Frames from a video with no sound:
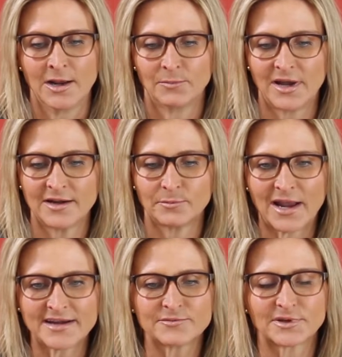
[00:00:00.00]
But
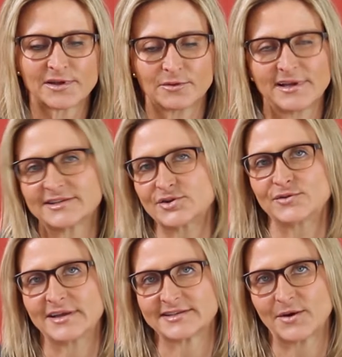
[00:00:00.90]
Biden really only has two
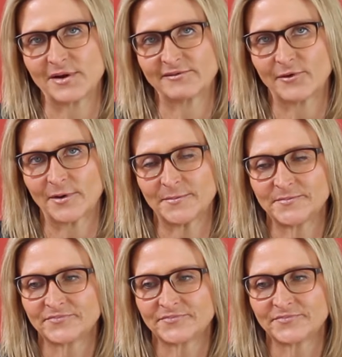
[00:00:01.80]
things going for him.